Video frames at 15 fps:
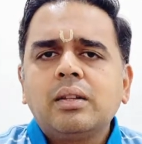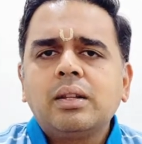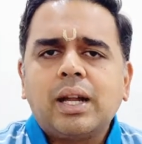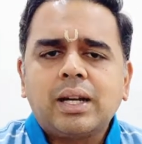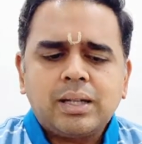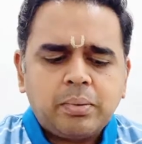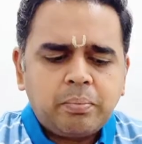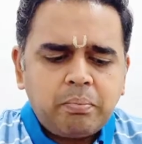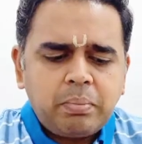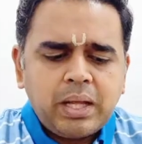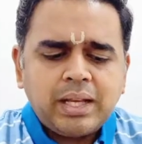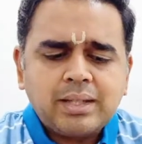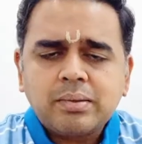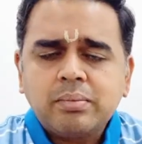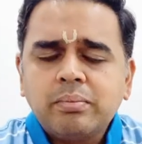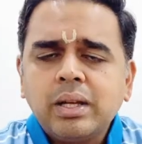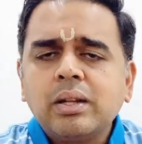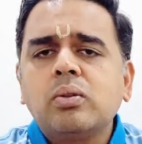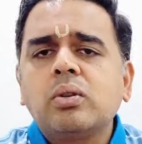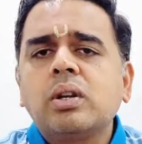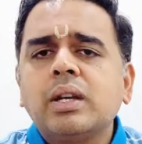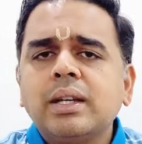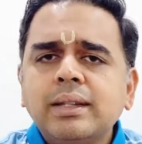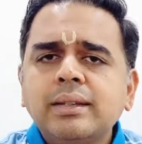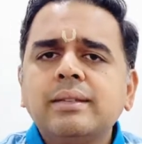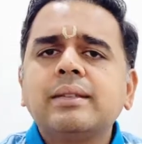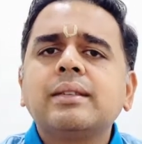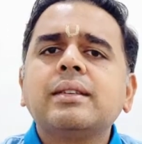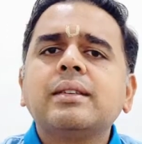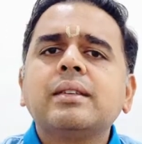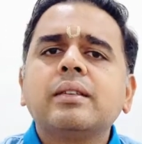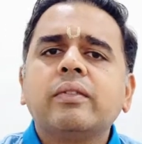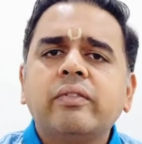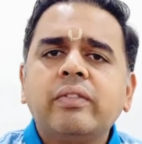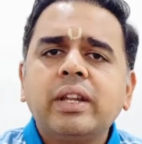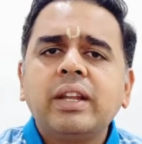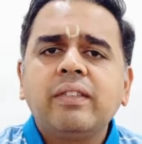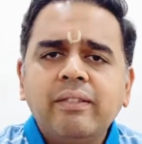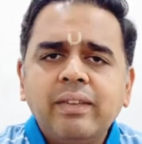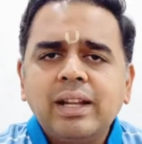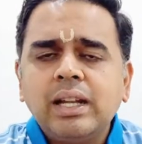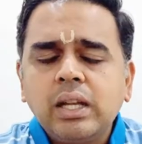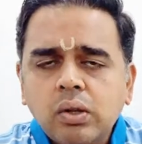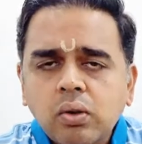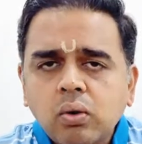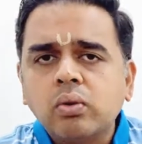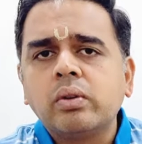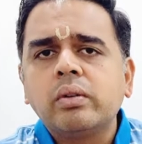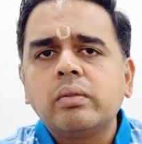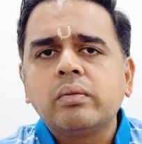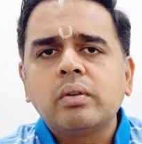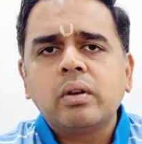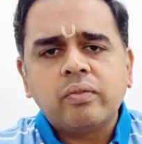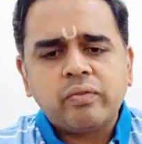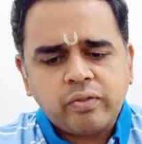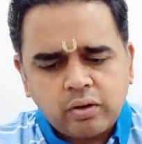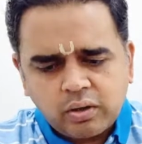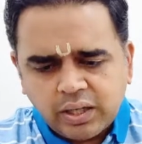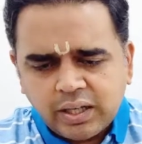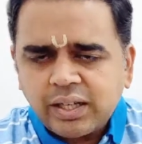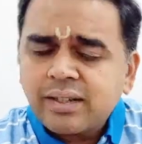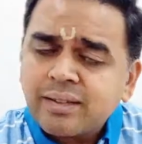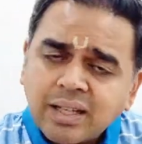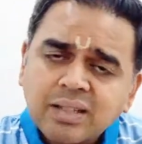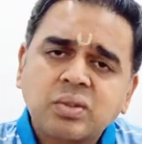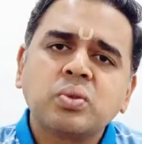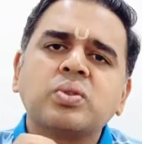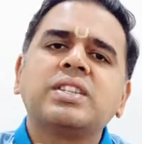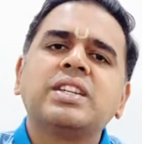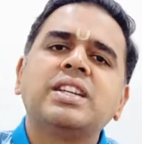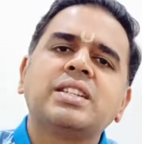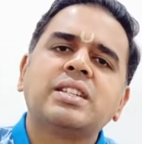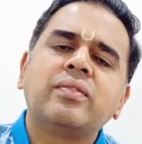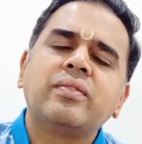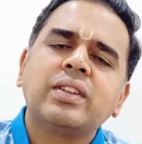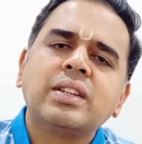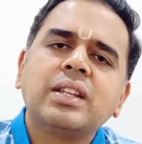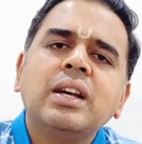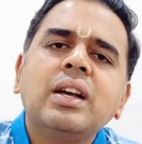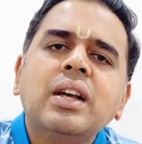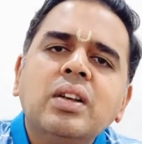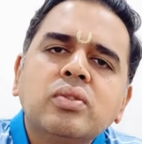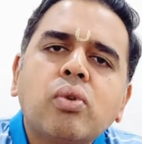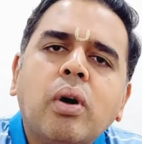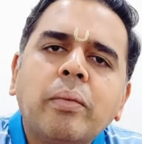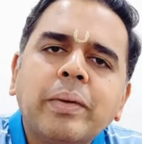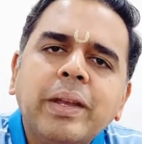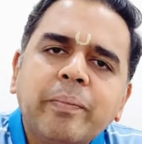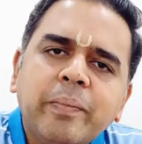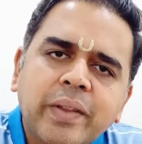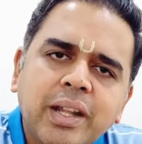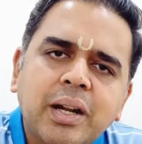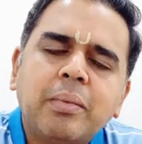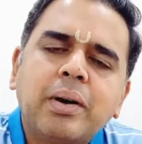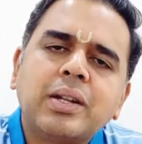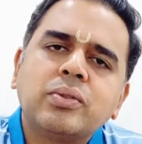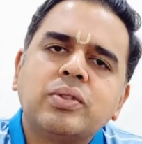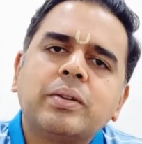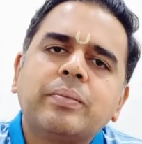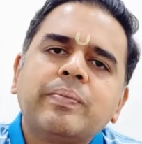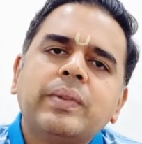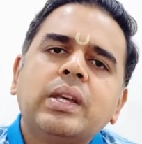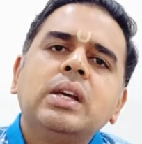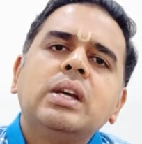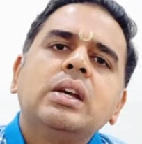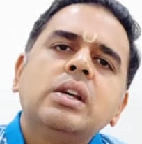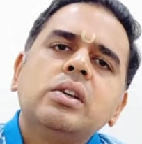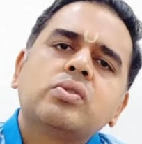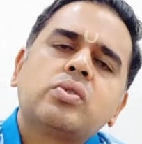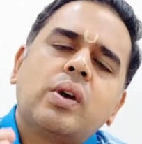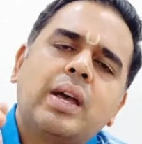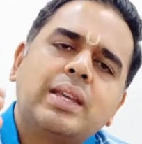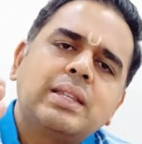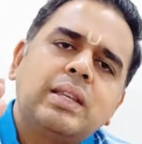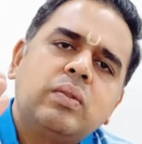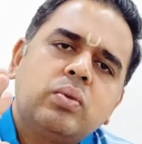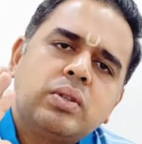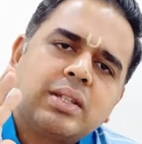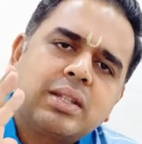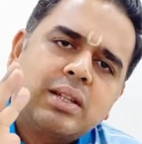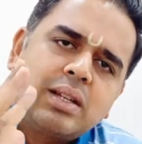that place. Melkote is very well known for its association with Swami Ramanuja. So as he was